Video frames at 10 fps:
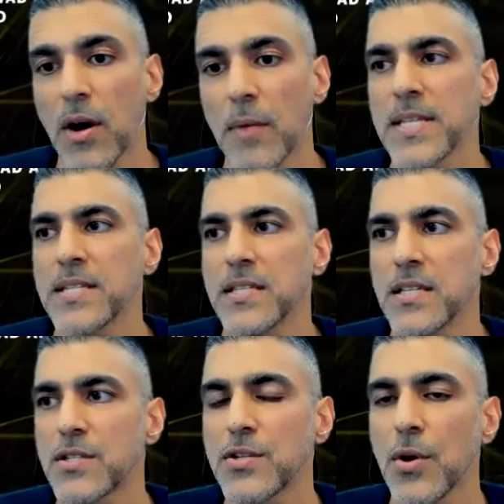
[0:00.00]
Our business
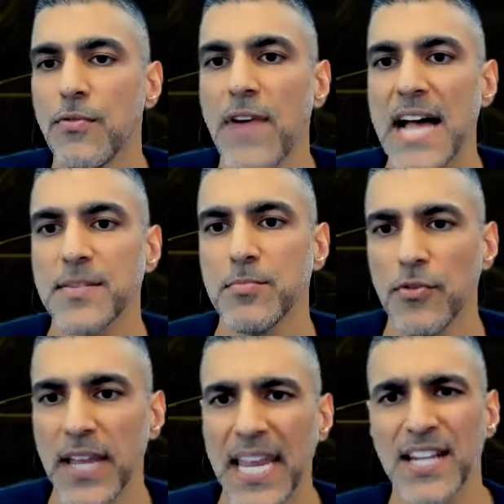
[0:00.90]
is so fast
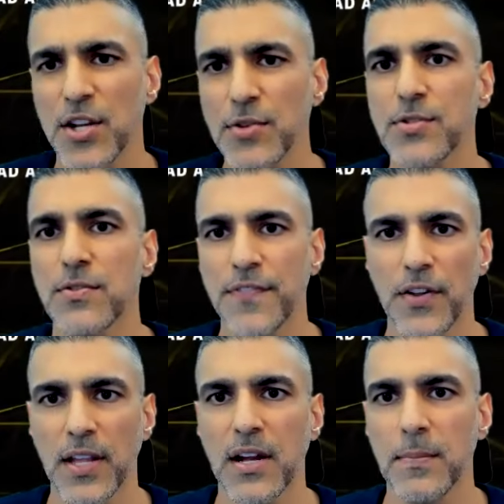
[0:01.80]
moving and it's also
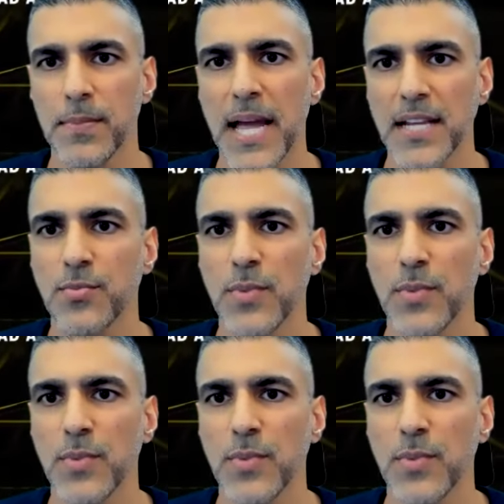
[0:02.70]
fairly complex.